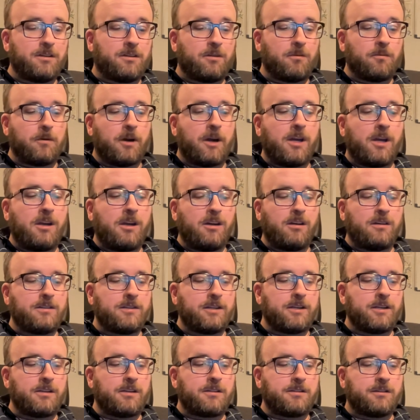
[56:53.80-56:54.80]
right has
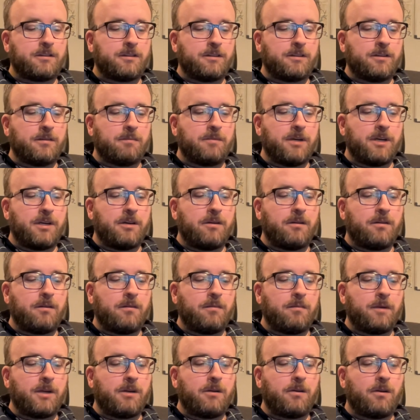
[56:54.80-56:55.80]
actually been
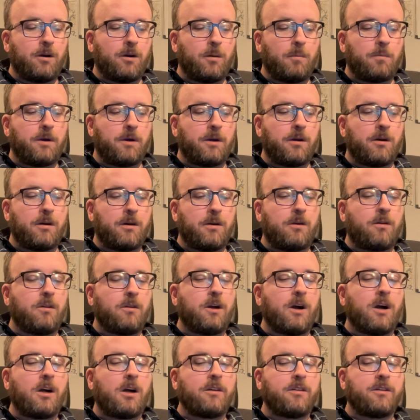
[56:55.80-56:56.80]
harping on a
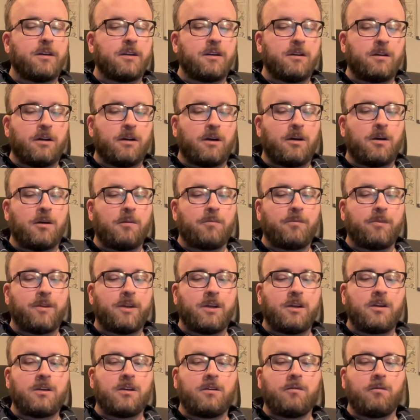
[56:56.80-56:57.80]
lot, that
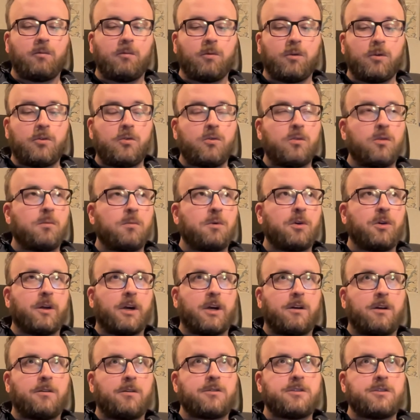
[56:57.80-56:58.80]
that renewable
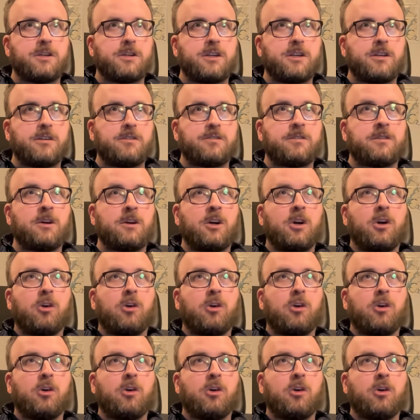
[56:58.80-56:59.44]
energies